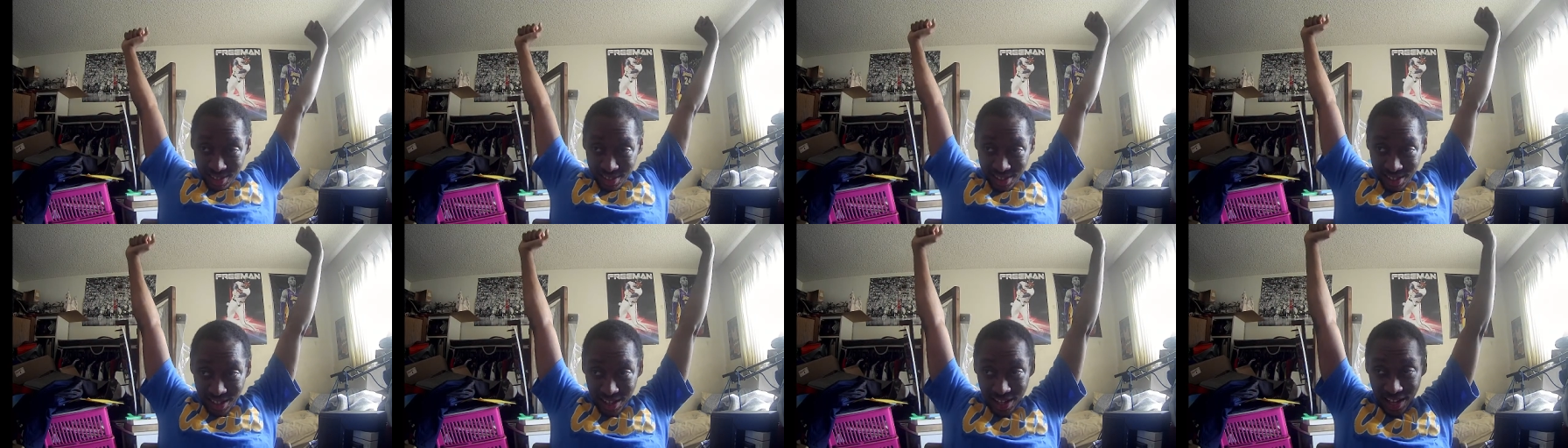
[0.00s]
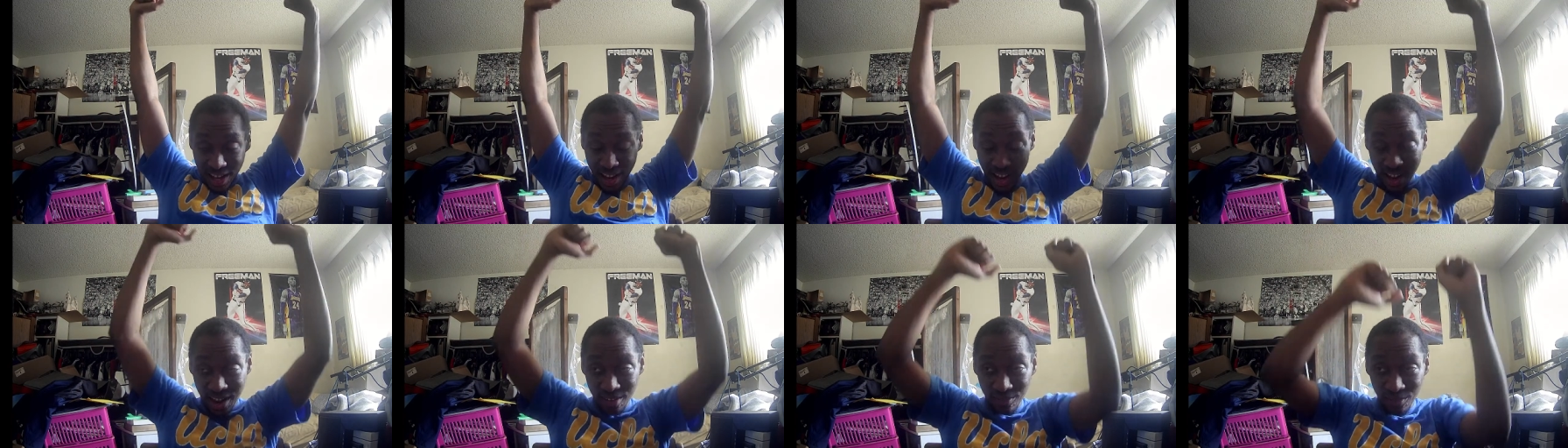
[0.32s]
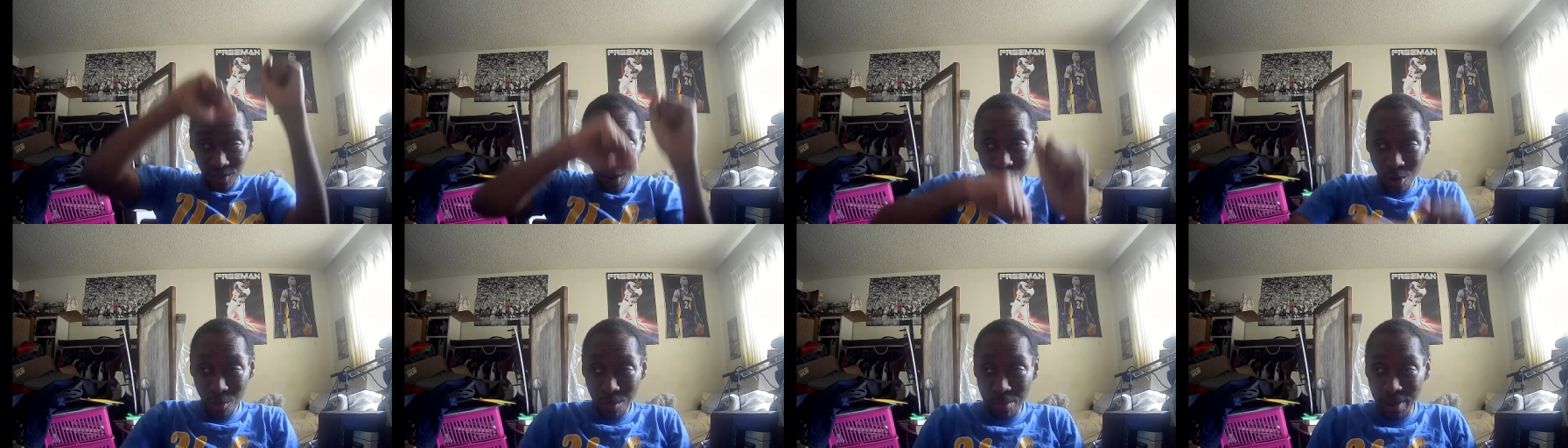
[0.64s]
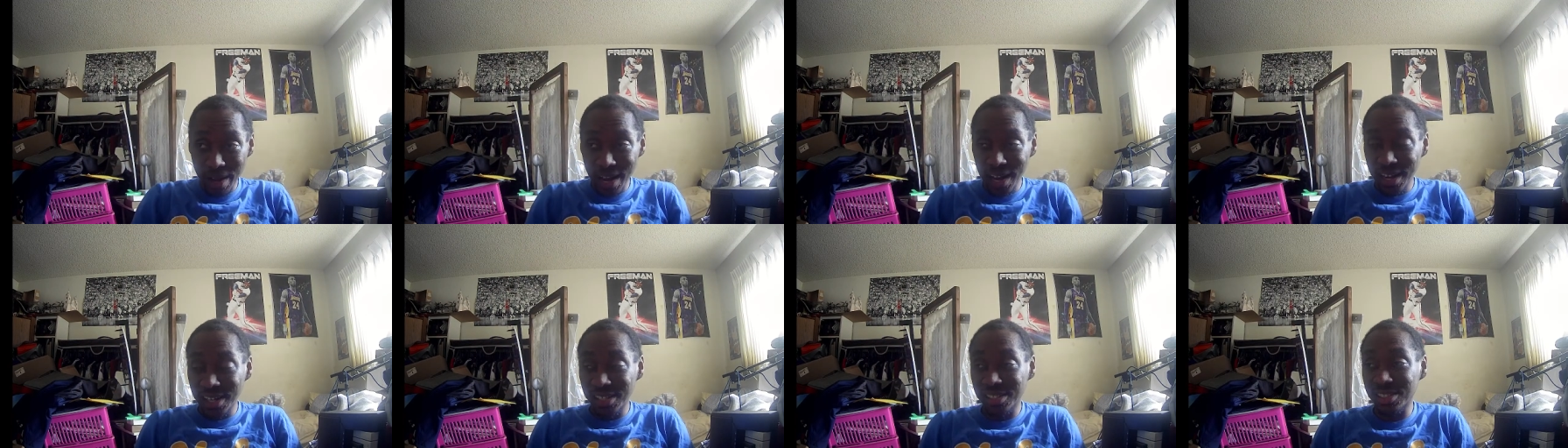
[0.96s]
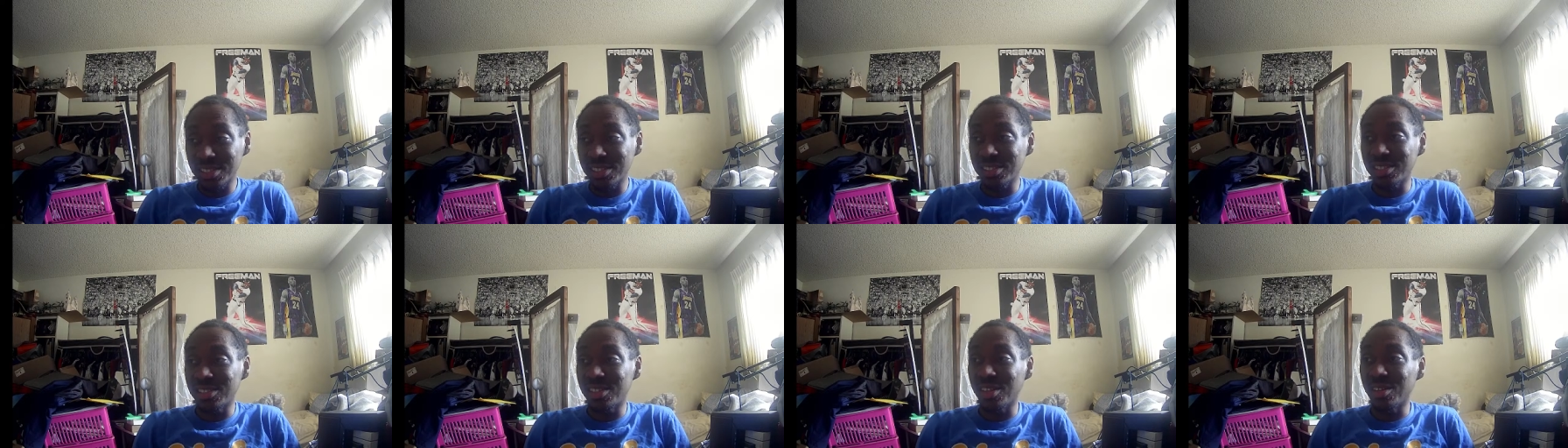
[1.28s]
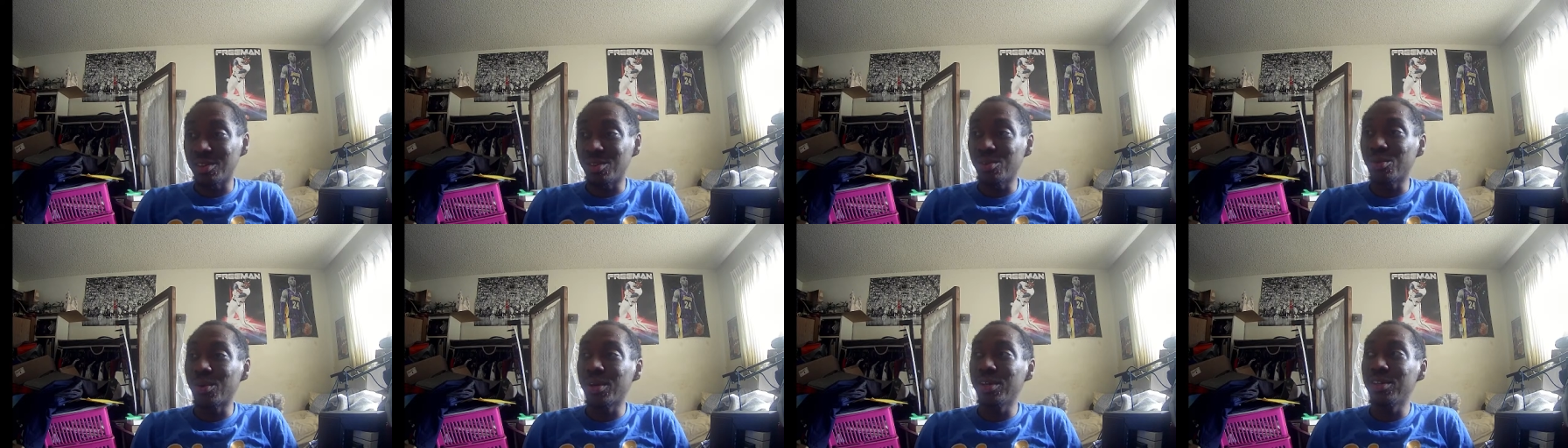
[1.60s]
that they have no passes to
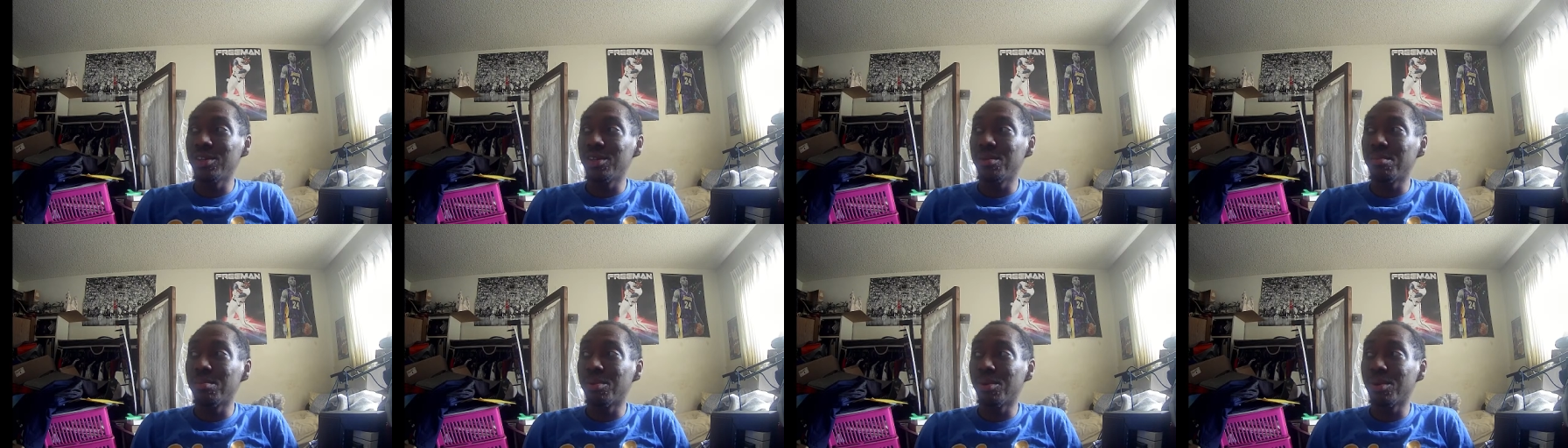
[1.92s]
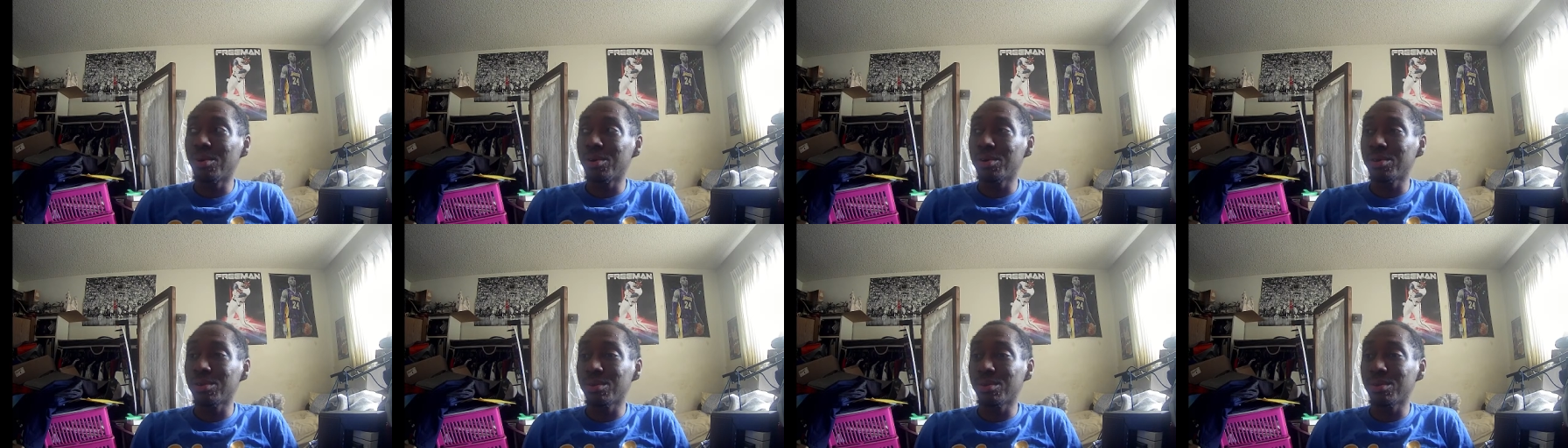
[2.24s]
thread the ball